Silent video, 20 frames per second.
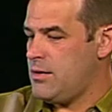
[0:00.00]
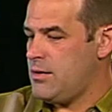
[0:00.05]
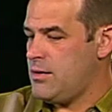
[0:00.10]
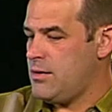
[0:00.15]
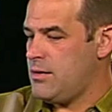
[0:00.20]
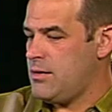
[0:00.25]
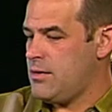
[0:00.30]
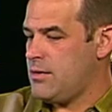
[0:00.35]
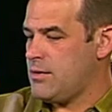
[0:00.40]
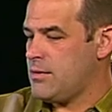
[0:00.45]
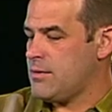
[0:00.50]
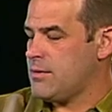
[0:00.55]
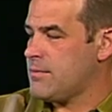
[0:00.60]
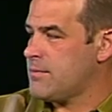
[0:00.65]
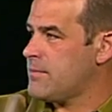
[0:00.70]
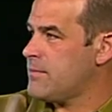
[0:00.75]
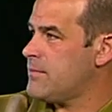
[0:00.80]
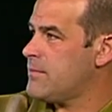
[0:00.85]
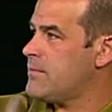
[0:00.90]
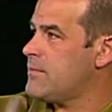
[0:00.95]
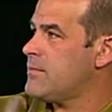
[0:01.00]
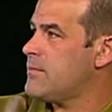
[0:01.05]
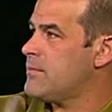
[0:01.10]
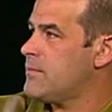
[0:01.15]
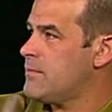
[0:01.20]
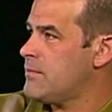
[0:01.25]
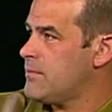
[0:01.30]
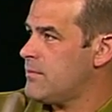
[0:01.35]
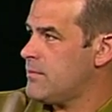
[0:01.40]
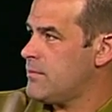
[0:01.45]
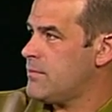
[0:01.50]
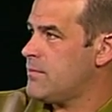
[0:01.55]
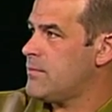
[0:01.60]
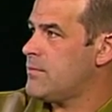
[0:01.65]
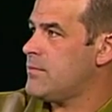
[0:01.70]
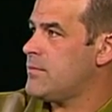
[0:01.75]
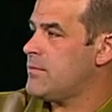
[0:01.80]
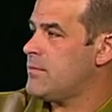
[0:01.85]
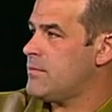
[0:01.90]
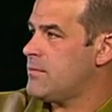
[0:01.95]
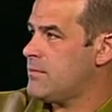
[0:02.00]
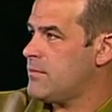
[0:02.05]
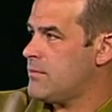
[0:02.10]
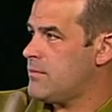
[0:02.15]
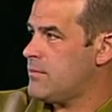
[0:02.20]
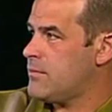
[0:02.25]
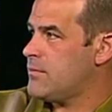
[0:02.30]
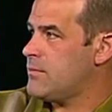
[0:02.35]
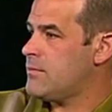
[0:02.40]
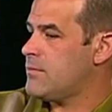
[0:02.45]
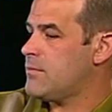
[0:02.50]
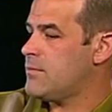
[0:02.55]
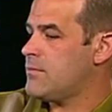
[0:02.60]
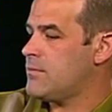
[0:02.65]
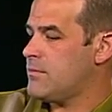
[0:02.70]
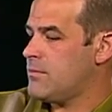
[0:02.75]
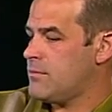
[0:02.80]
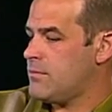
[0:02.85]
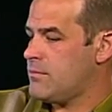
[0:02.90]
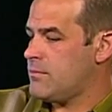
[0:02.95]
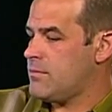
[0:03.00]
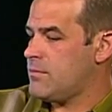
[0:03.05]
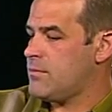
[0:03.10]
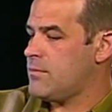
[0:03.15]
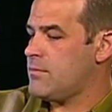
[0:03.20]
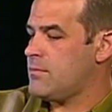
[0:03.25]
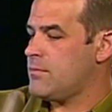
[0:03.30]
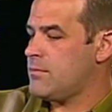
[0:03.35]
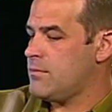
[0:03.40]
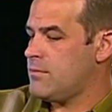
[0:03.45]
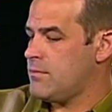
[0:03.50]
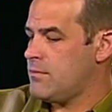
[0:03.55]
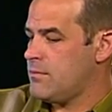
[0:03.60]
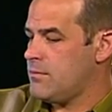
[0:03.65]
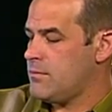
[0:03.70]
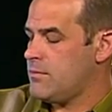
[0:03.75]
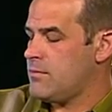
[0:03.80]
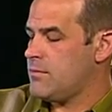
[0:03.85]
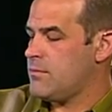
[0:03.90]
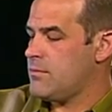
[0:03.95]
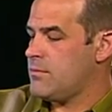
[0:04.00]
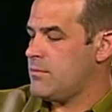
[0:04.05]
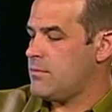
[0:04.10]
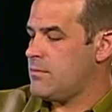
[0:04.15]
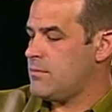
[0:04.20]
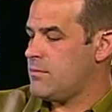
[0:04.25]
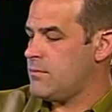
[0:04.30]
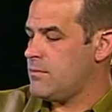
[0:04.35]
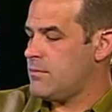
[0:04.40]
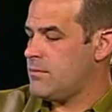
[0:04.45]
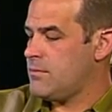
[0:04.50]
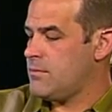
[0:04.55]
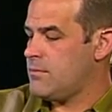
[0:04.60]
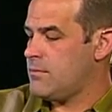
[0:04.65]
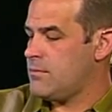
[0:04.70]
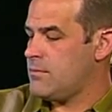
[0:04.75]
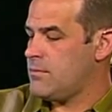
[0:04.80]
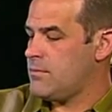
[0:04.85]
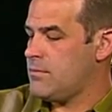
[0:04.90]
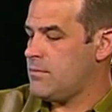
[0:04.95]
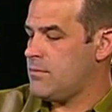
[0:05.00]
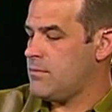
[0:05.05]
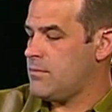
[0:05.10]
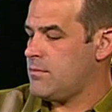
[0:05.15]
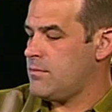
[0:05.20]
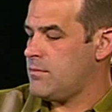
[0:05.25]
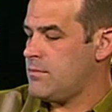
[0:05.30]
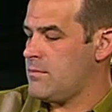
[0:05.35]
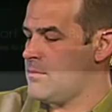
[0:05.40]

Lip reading: (not speaking)